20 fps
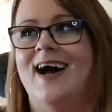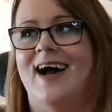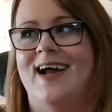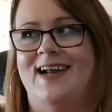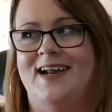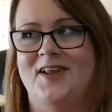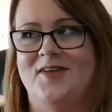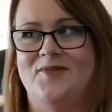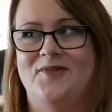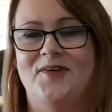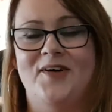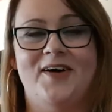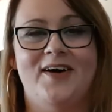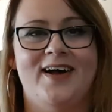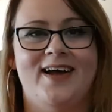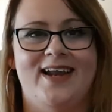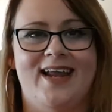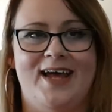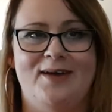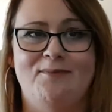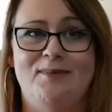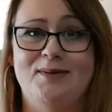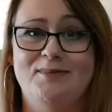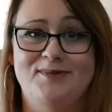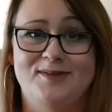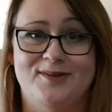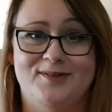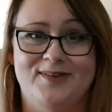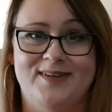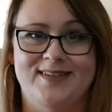I nearly forgot her name. I'm
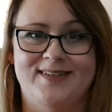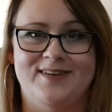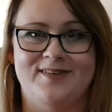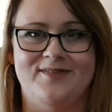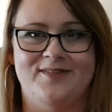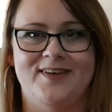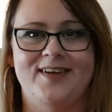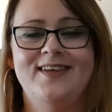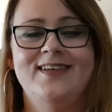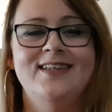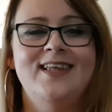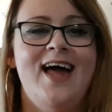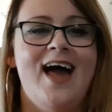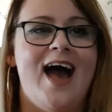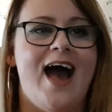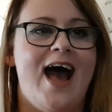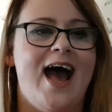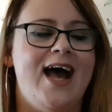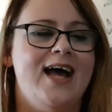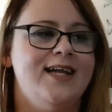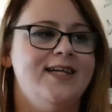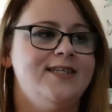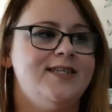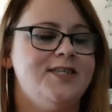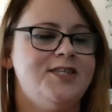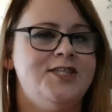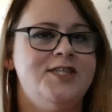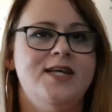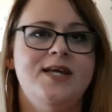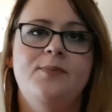sorry, Sophie.
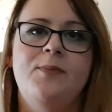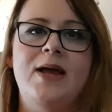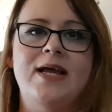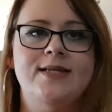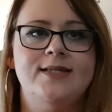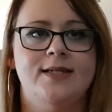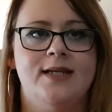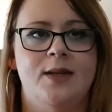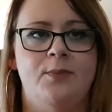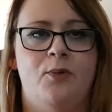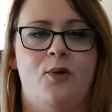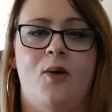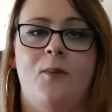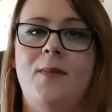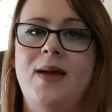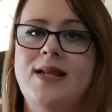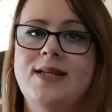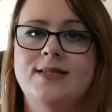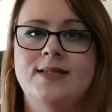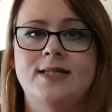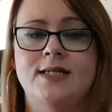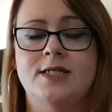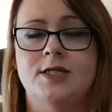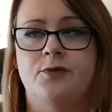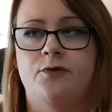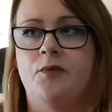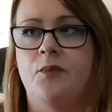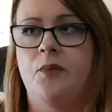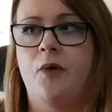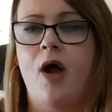And she basically bought a men's
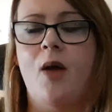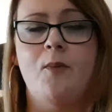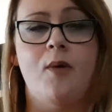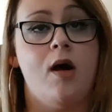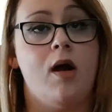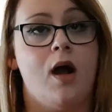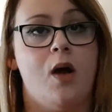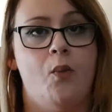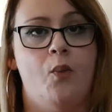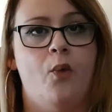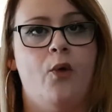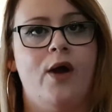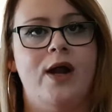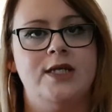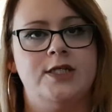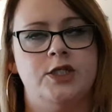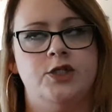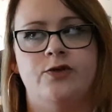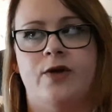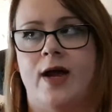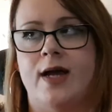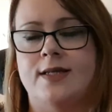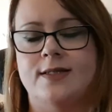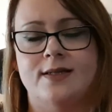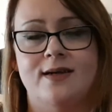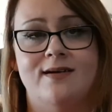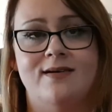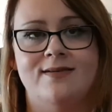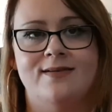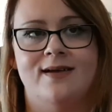t-shirt from Primark and wore it as a dress.
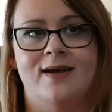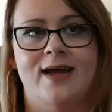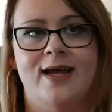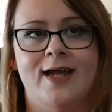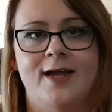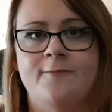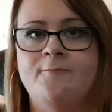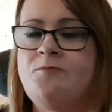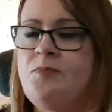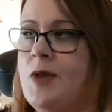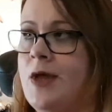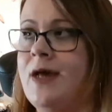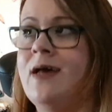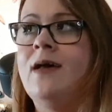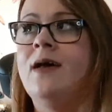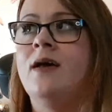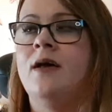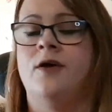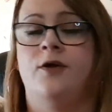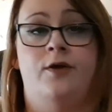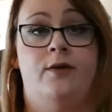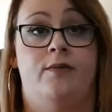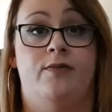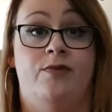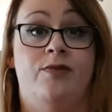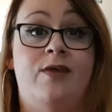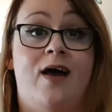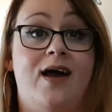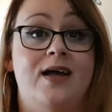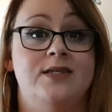And I was like,
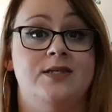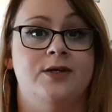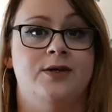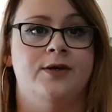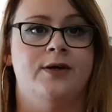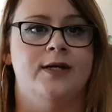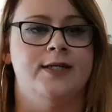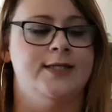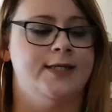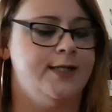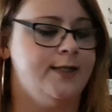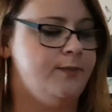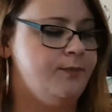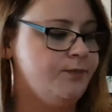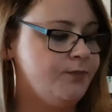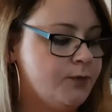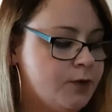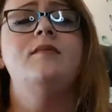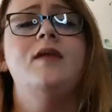that is a good idea.